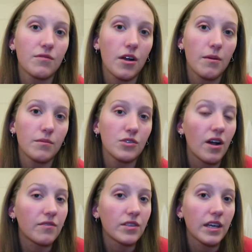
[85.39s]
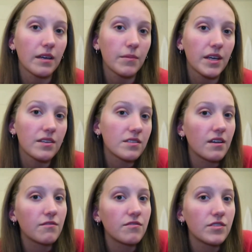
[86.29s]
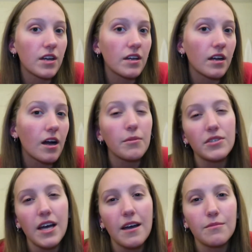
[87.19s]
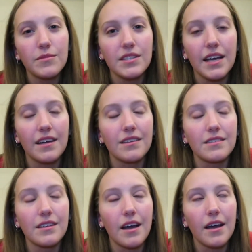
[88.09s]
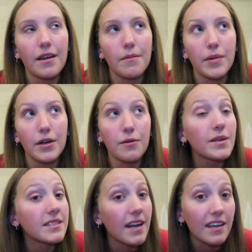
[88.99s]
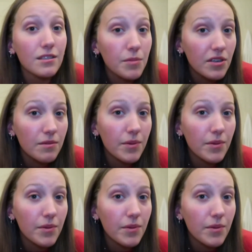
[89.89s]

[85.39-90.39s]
from traveling because I've done it a couple times and I am by no means an expert,